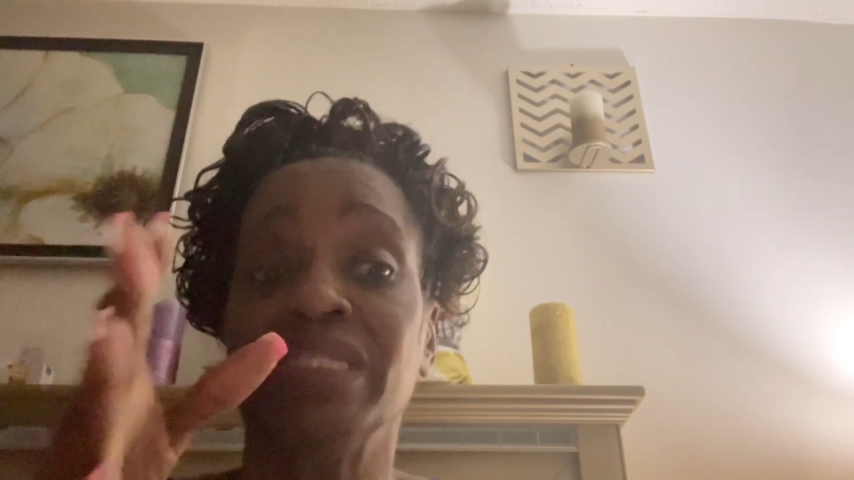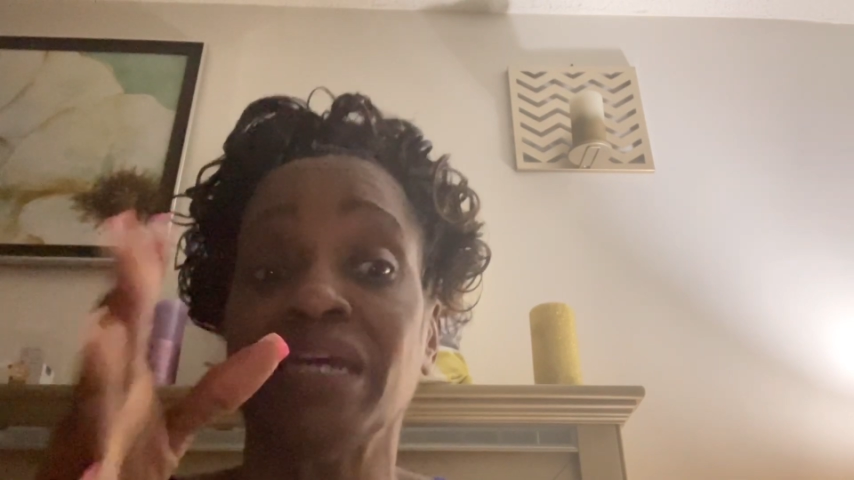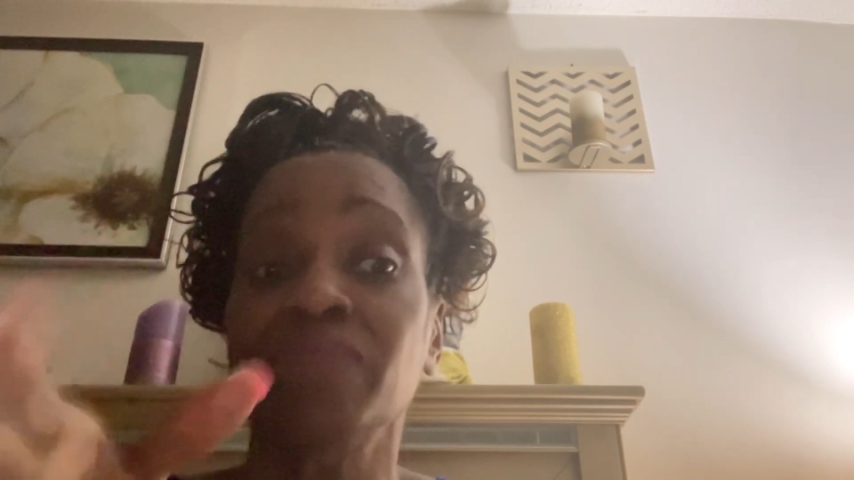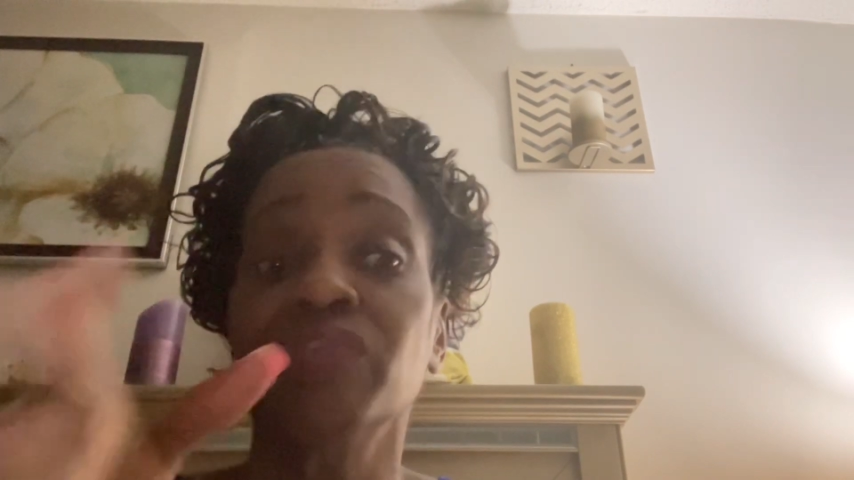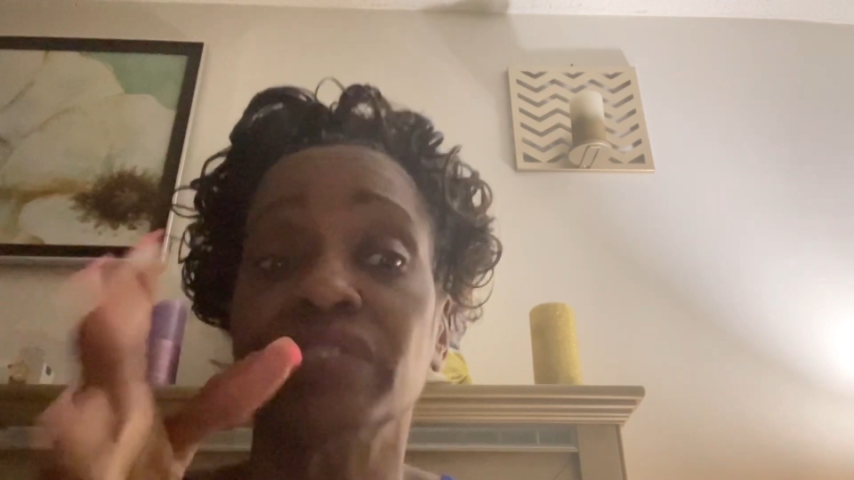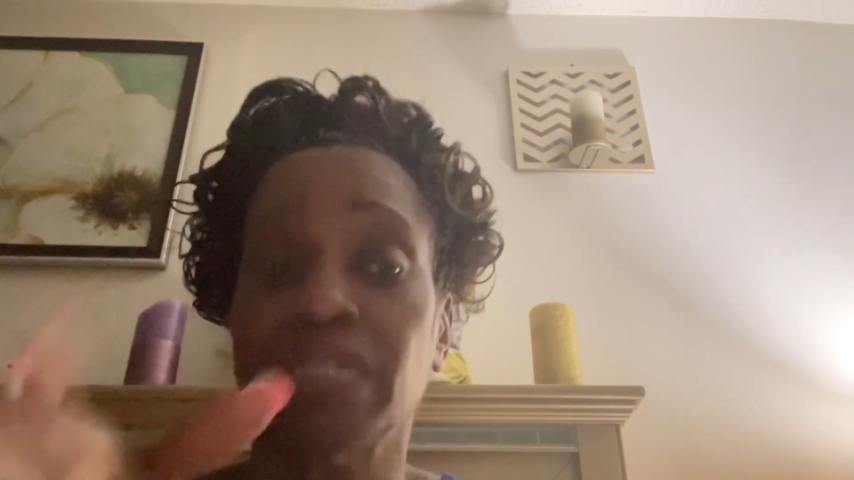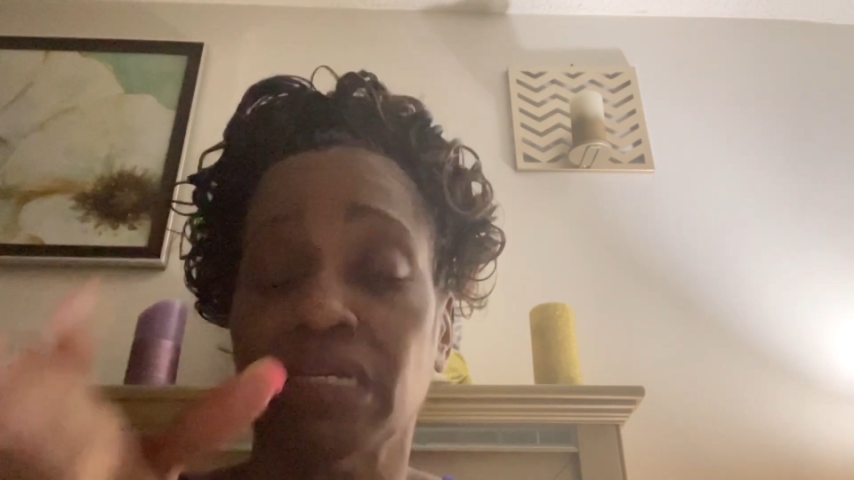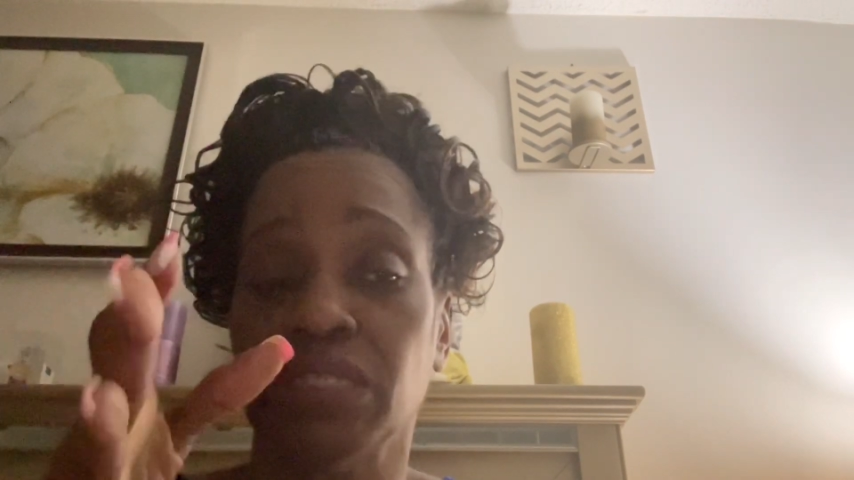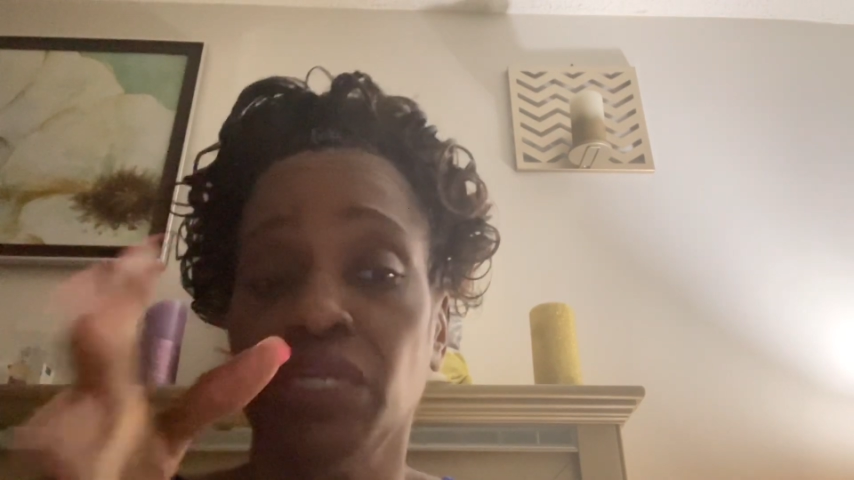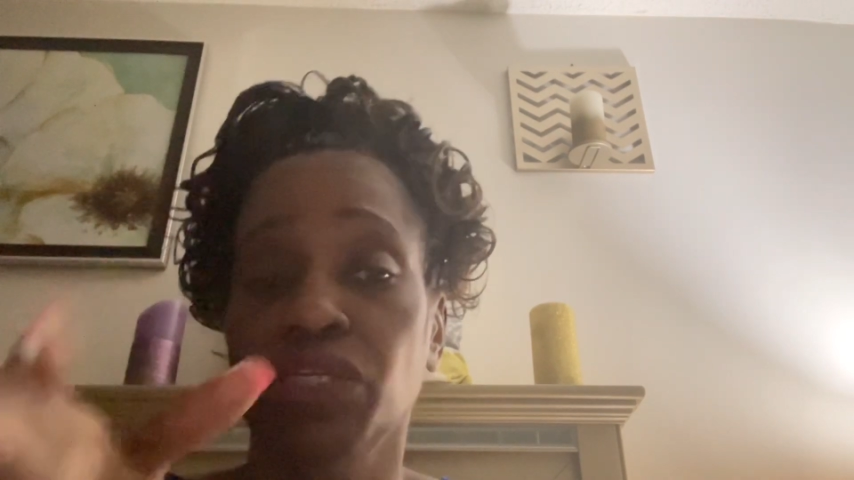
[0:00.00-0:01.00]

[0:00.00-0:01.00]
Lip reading: devil does, he